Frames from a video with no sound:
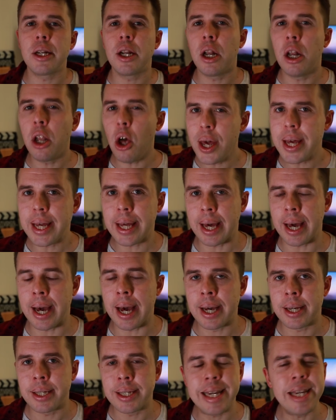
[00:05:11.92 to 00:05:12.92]

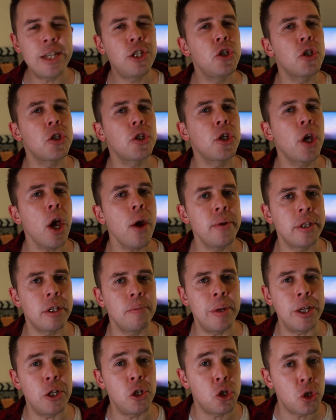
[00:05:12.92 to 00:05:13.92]
Leica is just going
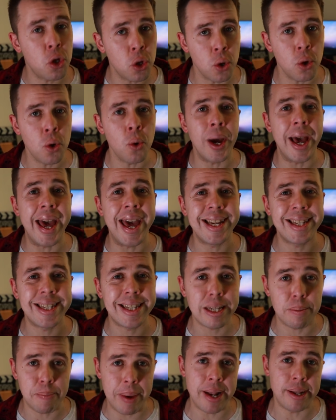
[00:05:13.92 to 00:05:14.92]
to be too
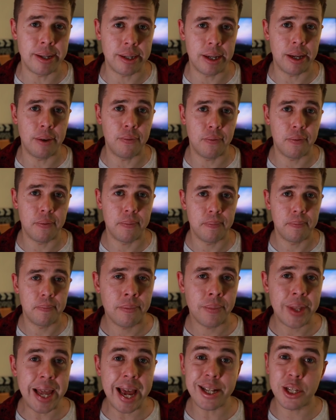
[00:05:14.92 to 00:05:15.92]
expensive.
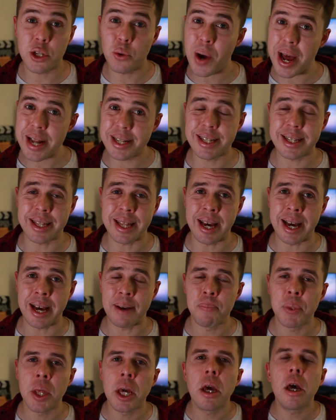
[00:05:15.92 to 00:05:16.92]
And to add to
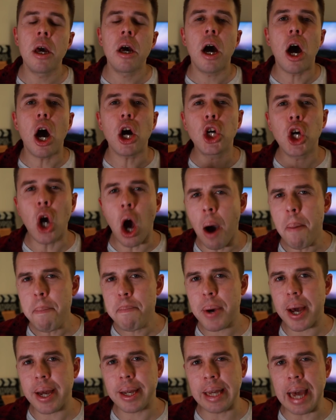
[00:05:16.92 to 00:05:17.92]
that, a
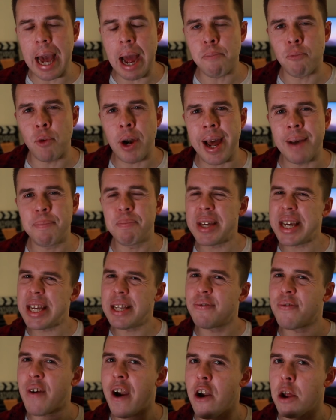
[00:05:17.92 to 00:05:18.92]
compact camera
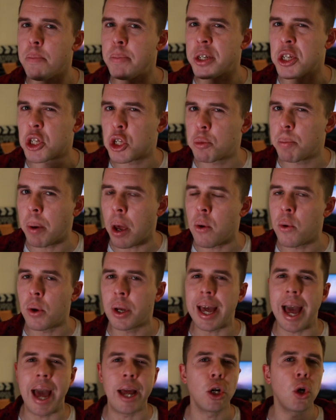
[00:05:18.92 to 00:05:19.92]
is very
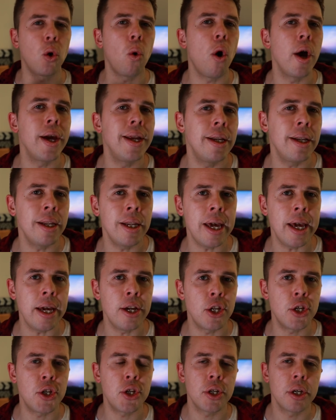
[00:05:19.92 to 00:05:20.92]
bespoke and quite
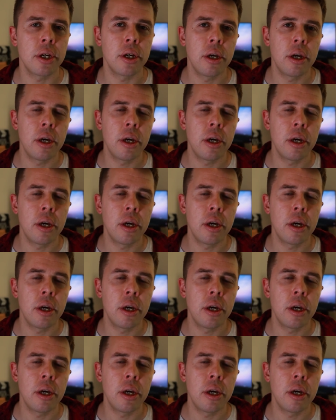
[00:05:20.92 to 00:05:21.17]
niche.